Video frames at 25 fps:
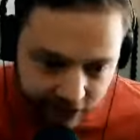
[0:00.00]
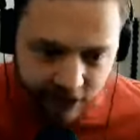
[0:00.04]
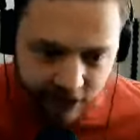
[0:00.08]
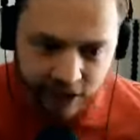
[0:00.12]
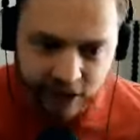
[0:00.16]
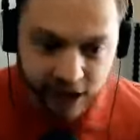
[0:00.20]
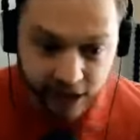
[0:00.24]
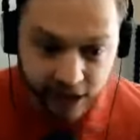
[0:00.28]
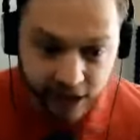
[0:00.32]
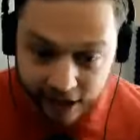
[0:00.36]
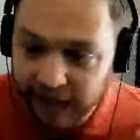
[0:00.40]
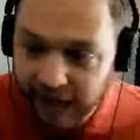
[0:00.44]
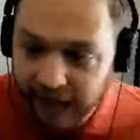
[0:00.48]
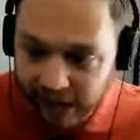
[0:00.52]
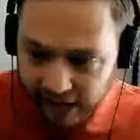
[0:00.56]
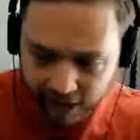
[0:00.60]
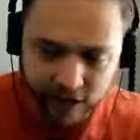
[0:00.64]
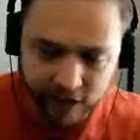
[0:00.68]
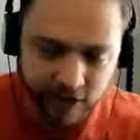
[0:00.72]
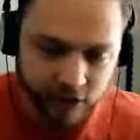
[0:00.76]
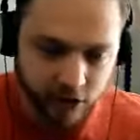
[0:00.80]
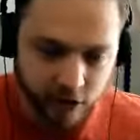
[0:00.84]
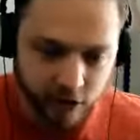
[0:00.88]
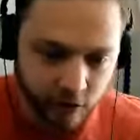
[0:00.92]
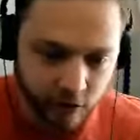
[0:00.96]
And, and yeah,
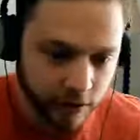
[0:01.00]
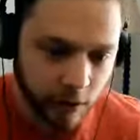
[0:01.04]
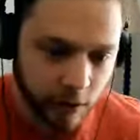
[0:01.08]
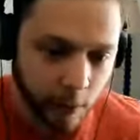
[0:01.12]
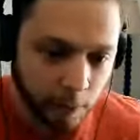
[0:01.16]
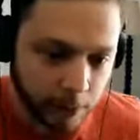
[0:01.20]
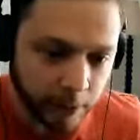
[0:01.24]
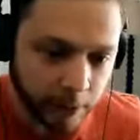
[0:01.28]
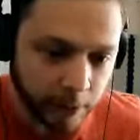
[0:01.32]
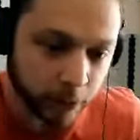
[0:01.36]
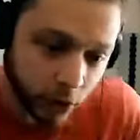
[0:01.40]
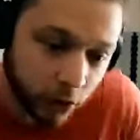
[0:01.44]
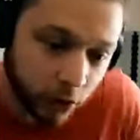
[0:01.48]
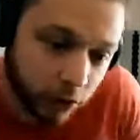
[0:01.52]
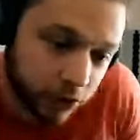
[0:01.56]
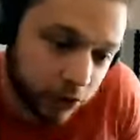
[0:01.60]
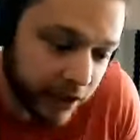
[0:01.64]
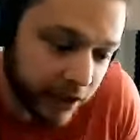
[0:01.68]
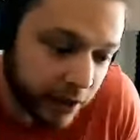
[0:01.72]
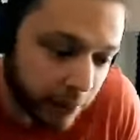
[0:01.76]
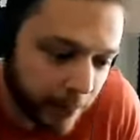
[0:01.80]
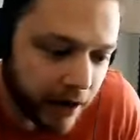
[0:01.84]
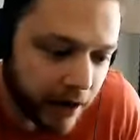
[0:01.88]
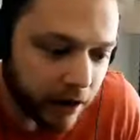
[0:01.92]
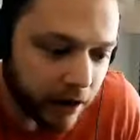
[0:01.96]
yeah, people yeah, don't yeah.
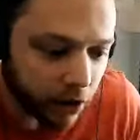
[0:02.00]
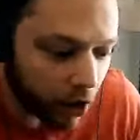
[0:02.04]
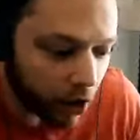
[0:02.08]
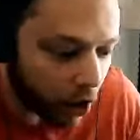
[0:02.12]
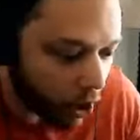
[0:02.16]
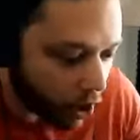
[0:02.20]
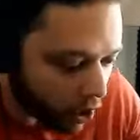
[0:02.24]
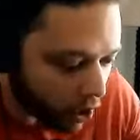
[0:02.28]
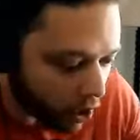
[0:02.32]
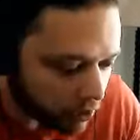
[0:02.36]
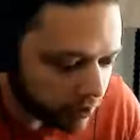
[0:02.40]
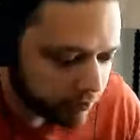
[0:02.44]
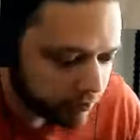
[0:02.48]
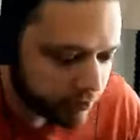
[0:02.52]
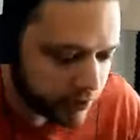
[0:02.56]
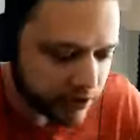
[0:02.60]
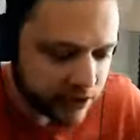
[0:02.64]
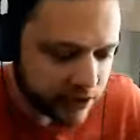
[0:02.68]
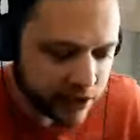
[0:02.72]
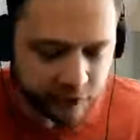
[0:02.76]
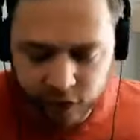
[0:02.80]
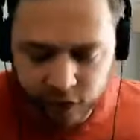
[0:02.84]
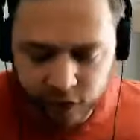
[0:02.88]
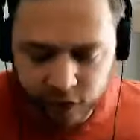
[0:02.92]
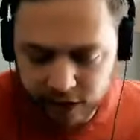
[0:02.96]
think about all of the
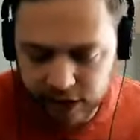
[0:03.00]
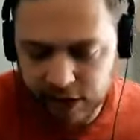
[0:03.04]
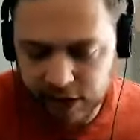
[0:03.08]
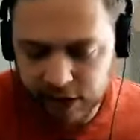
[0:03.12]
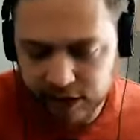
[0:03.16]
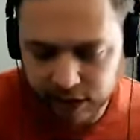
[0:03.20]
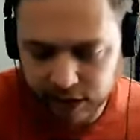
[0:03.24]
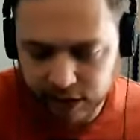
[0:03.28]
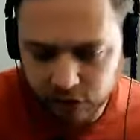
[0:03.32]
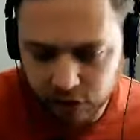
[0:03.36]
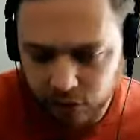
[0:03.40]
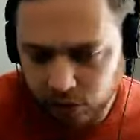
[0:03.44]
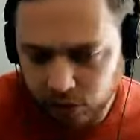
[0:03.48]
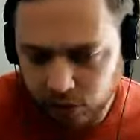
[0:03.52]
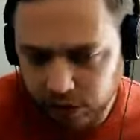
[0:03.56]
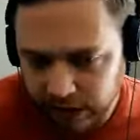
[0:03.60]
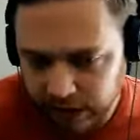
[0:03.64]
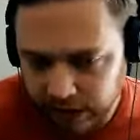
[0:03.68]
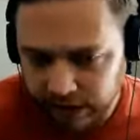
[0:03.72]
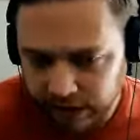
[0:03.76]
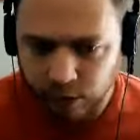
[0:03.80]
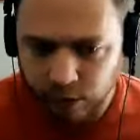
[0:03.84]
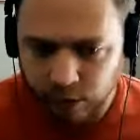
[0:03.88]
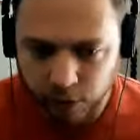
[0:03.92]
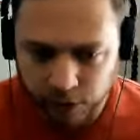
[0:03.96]
different things that you can
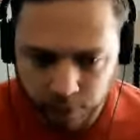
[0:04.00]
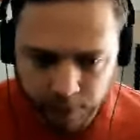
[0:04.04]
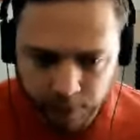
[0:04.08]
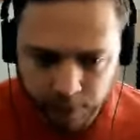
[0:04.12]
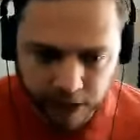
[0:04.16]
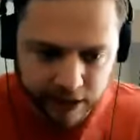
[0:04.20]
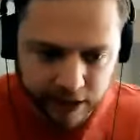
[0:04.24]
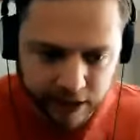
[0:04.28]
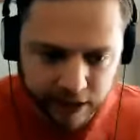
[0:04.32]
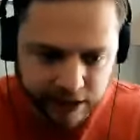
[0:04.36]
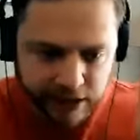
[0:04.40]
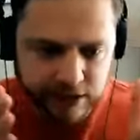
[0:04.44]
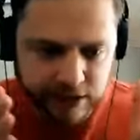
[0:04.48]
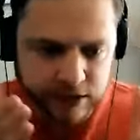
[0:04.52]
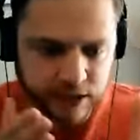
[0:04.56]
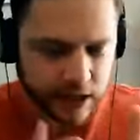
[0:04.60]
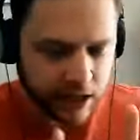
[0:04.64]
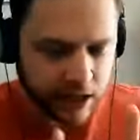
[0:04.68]
get with a podcast.